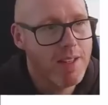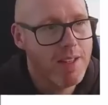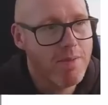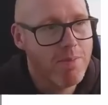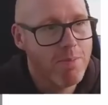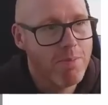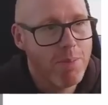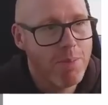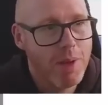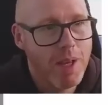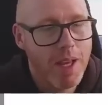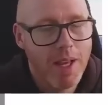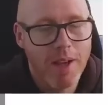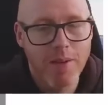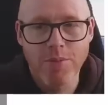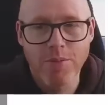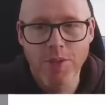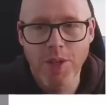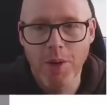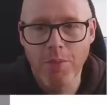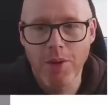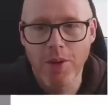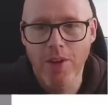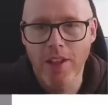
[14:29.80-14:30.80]

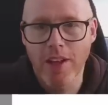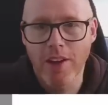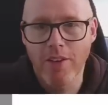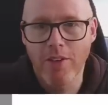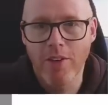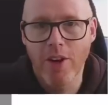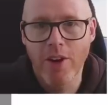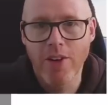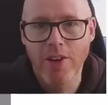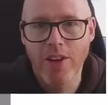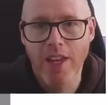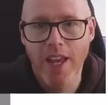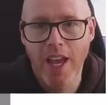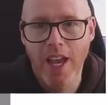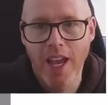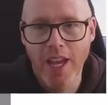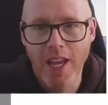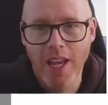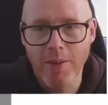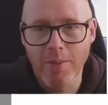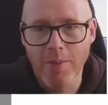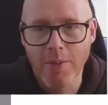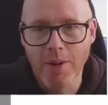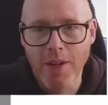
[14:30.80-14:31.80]
BMW at their own
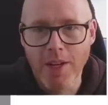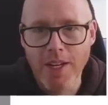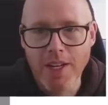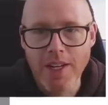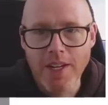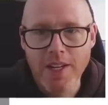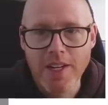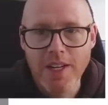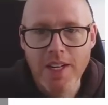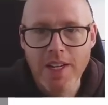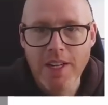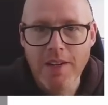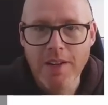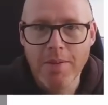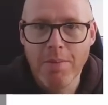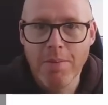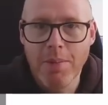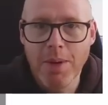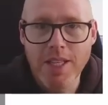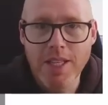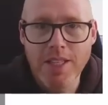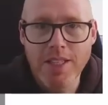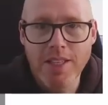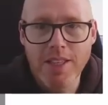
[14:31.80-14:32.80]
game.
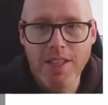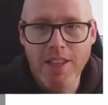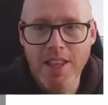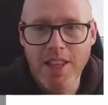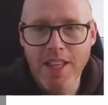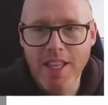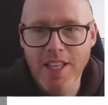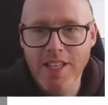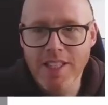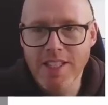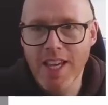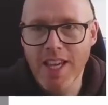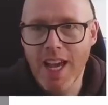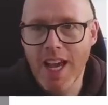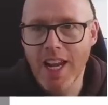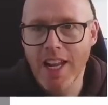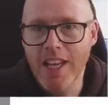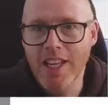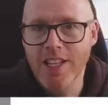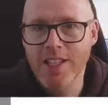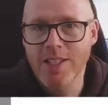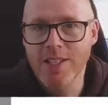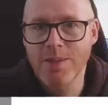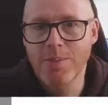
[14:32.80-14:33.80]
the Italians
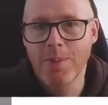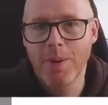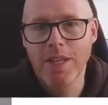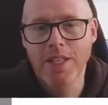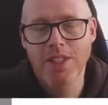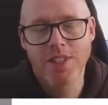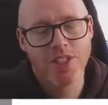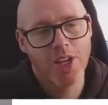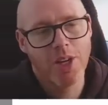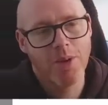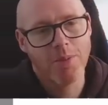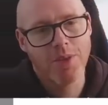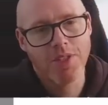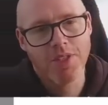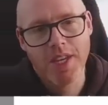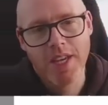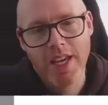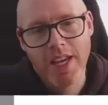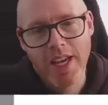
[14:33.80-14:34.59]
beating the Germans.